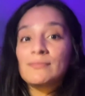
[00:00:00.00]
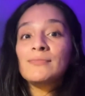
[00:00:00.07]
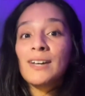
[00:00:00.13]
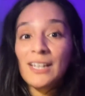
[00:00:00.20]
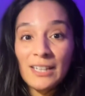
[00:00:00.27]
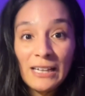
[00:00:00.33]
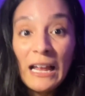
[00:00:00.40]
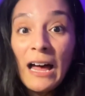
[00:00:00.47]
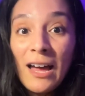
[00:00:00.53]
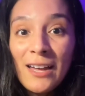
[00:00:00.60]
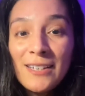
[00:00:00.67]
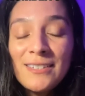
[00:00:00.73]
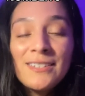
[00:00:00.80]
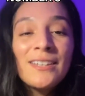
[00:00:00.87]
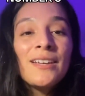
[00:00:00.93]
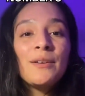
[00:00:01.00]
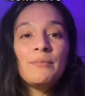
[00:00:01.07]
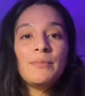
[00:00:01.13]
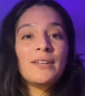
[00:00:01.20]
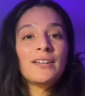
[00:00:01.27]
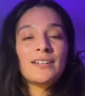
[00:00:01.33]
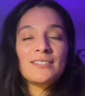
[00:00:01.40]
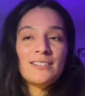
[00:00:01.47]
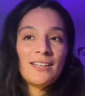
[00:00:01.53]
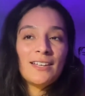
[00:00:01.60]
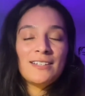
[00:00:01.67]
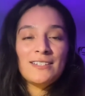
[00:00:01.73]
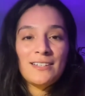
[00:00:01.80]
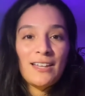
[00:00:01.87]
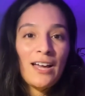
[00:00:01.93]
a lot, because
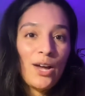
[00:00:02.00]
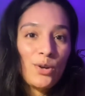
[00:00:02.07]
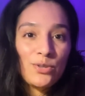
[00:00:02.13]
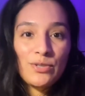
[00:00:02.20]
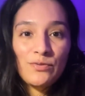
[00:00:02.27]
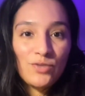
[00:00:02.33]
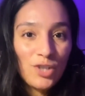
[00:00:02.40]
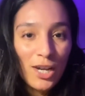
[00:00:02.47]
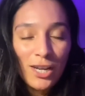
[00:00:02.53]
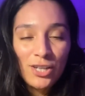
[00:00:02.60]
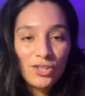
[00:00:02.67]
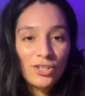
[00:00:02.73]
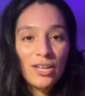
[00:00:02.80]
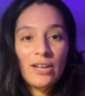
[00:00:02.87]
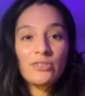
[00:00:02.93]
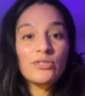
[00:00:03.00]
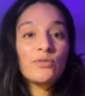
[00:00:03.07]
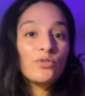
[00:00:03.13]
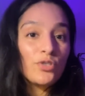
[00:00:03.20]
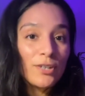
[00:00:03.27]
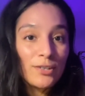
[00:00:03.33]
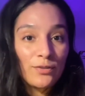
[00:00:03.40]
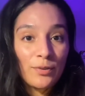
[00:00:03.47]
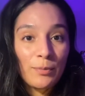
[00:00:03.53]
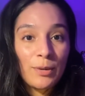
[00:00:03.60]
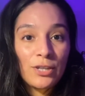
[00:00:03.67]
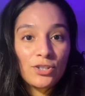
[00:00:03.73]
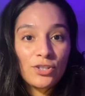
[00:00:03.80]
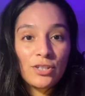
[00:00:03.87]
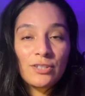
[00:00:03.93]
it's the house of change, the house of
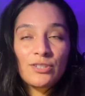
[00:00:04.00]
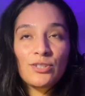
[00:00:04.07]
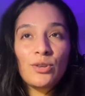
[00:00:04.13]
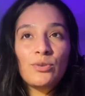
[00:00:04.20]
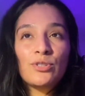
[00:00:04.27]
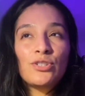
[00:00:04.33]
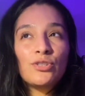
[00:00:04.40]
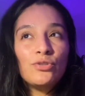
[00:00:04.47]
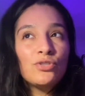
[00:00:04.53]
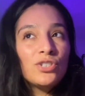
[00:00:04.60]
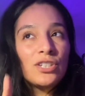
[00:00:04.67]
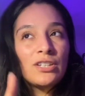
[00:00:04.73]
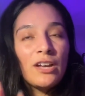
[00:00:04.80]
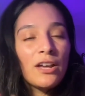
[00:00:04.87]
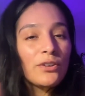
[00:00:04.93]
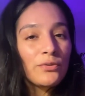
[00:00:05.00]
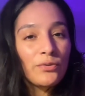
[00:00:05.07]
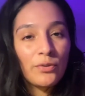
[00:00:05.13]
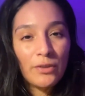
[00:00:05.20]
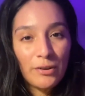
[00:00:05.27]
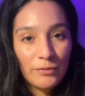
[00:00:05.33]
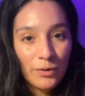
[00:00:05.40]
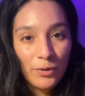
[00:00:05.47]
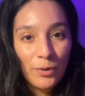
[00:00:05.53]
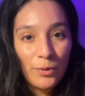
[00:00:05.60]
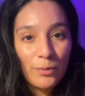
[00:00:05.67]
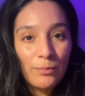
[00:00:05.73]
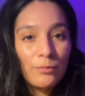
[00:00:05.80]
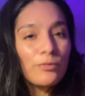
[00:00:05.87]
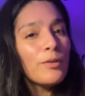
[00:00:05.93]
transformation. So it's usually not a forever
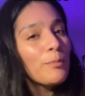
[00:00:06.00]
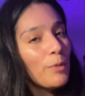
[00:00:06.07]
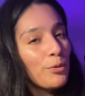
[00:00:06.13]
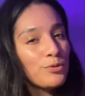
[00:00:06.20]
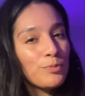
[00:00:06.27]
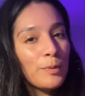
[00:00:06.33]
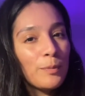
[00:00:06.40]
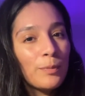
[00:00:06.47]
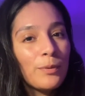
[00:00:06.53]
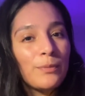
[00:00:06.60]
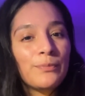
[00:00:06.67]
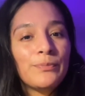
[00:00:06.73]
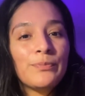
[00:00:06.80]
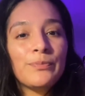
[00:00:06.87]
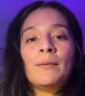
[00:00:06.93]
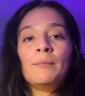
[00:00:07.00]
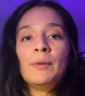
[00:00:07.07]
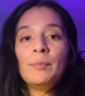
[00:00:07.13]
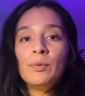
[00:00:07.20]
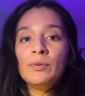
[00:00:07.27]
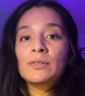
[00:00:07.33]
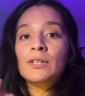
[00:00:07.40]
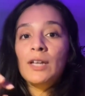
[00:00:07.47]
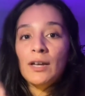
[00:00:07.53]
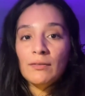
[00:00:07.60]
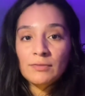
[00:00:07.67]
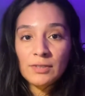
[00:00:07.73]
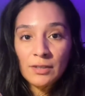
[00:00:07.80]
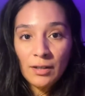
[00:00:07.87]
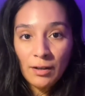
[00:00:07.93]
home for most people. People love
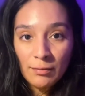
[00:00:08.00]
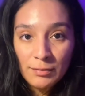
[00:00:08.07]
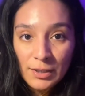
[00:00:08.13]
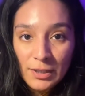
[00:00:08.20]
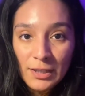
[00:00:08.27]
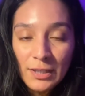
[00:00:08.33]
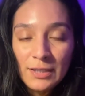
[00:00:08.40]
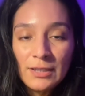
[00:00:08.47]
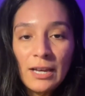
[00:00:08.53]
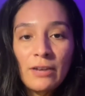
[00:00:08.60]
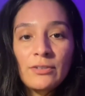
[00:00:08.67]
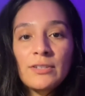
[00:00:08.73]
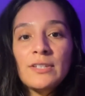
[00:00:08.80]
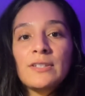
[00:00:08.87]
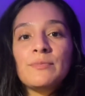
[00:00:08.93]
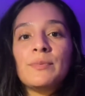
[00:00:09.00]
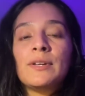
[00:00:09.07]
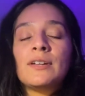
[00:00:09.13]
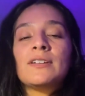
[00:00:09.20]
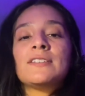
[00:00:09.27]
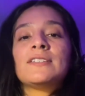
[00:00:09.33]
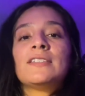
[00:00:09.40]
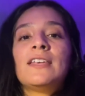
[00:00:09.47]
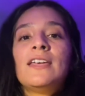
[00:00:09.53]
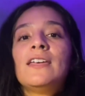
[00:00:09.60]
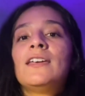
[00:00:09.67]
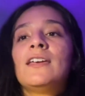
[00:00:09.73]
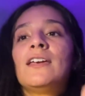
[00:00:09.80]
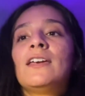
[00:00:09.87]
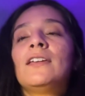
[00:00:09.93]
to come to these houses because they
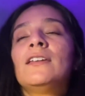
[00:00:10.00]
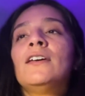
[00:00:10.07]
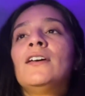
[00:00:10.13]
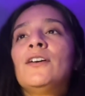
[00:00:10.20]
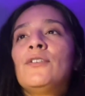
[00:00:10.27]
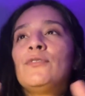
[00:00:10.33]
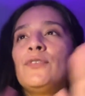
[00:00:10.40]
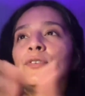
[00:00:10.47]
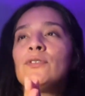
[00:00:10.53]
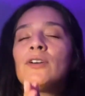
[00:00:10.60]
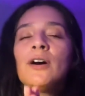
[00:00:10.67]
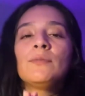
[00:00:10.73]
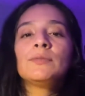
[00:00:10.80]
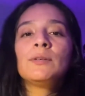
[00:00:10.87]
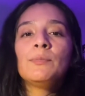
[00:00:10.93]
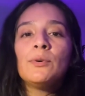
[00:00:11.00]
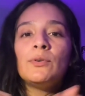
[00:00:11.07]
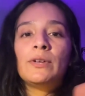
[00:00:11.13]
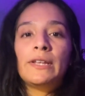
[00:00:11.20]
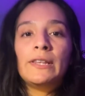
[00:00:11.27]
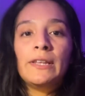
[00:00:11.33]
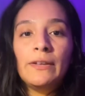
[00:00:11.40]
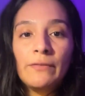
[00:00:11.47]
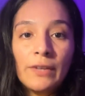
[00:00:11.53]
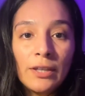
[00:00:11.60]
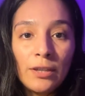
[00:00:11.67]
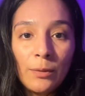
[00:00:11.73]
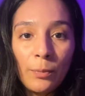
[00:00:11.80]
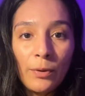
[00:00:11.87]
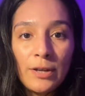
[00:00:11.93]
can feel comfortable in living in
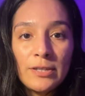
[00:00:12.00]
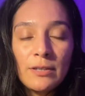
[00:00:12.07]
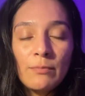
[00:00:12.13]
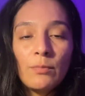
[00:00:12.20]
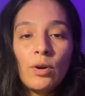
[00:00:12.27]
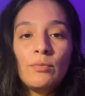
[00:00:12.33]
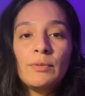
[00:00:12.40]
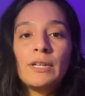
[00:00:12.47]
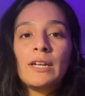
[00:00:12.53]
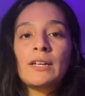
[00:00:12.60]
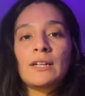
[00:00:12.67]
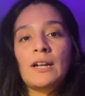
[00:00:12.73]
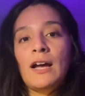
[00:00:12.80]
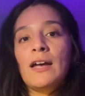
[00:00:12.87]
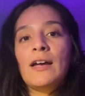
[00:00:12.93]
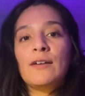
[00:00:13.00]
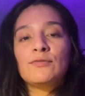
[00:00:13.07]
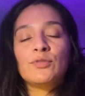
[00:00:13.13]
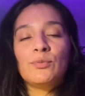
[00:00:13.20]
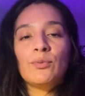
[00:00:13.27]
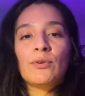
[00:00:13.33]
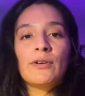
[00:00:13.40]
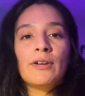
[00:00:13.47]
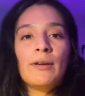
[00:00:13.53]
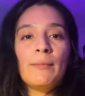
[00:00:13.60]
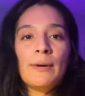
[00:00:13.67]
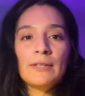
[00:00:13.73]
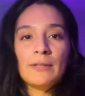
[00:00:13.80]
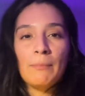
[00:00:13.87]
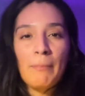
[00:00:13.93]
the present moment and not have to worry
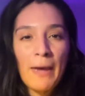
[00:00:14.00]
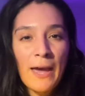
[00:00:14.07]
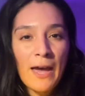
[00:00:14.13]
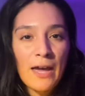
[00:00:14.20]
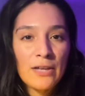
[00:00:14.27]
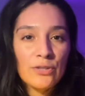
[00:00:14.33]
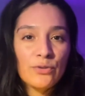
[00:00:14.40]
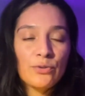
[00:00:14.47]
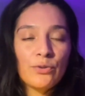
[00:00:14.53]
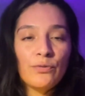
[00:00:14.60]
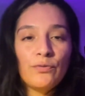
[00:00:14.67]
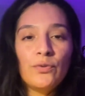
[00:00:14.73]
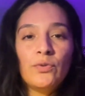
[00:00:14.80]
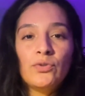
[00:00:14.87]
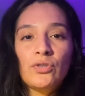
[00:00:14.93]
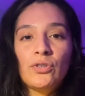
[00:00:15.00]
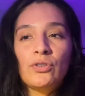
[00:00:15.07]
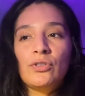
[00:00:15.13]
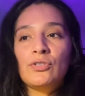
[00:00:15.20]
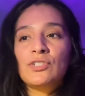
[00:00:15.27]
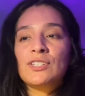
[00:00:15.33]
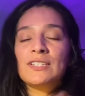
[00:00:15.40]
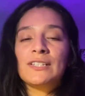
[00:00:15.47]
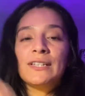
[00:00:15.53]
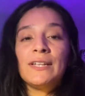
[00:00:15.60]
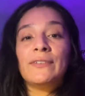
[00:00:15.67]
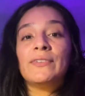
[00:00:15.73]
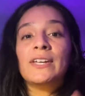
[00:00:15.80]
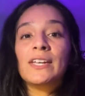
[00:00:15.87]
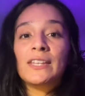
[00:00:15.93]
about the past or the future. They're just
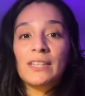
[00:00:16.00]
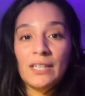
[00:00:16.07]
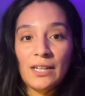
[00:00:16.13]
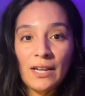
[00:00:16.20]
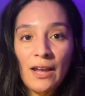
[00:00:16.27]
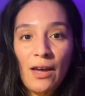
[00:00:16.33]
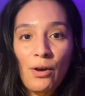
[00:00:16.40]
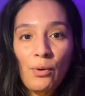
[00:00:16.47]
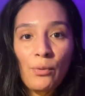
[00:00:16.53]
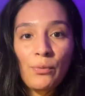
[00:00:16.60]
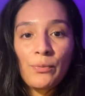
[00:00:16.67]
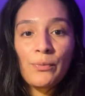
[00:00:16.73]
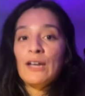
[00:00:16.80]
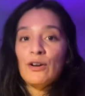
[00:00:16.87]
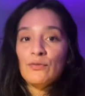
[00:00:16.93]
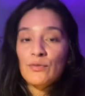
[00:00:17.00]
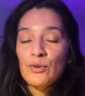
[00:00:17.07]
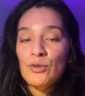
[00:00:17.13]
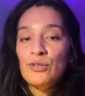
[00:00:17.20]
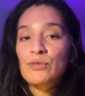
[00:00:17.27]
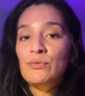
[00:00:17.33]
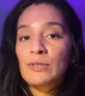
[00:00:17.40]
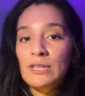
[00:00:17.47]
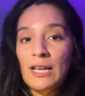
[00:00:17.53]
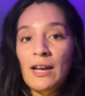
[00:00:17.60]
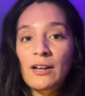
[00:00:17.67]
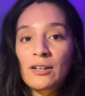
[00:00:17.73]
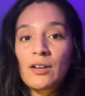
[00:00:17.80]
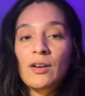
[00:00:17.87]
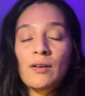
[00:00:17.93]
living in the now. Now, of course, with
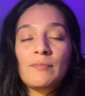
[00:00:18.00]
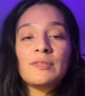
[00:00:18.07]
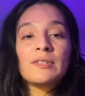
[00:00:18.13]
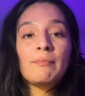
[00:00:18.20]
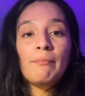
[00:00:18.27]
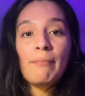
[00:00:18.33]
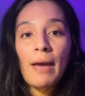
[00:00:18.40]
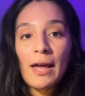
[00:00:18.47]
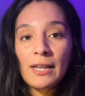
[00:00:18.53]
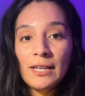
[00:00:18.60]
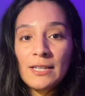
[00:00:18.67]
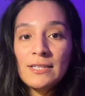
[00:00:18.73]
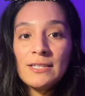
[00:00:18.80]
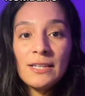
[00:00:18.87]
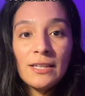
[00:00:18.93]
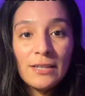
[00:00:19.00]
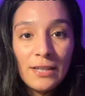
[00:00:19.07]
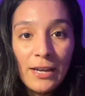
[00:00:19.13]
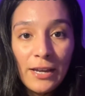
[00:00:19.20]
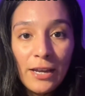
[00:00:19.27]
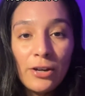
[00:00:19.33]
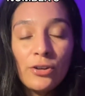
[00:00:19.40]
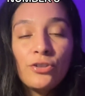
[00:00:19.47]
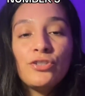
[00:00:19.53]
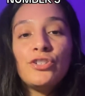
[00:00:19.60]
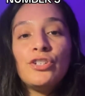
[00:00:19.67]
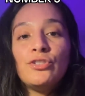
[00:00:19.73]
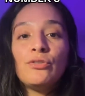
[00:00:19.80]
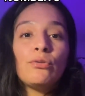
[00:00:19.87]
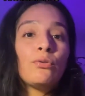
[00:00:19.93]
that comes balancing that
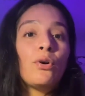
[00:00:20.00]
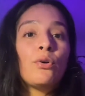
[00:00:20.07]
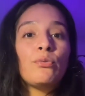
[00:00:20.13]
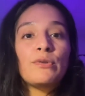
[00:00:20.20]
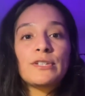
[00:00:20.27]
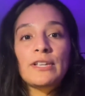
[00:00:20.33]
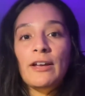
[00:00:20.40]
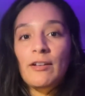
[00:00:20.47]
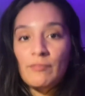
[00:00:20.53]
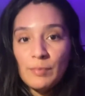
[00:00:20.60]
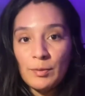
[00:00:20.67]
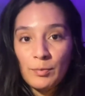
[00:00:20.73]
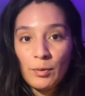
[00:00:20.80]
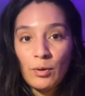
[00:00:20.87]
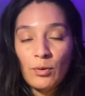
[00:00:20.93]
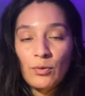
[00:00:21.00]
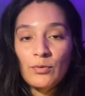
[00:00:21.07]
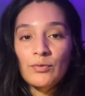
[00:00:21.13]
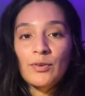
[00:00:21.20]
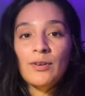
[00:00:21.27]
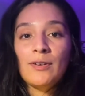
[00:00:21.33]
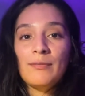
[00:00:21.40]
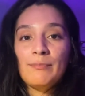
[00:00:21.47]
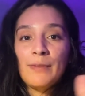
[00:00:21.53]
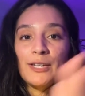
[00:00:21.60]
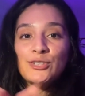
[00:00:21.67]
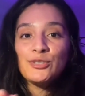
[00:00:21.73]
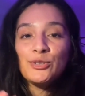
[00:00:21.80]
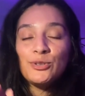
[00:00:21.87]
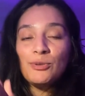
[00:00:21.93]
energy. Don't always have people over.
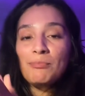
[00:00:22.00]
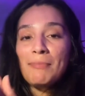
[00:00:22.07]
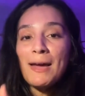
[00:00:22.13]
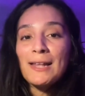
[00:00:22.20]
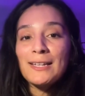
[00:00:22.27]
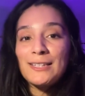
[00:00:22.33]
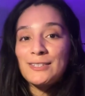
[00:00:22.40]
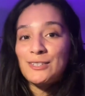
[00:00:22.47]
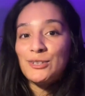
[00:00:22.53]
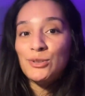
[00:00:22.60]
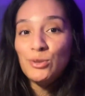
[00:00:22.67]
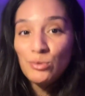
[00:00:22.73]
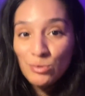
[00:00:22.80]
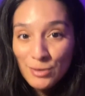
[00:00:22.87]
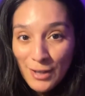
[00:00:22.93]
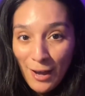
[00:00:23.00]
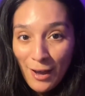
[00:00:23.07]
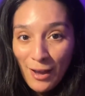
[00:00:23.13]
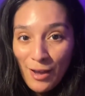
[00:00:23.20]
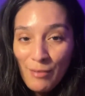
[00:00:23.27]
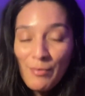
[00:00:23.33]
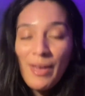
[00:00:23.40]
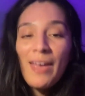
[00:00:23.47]
Make sure you balance you time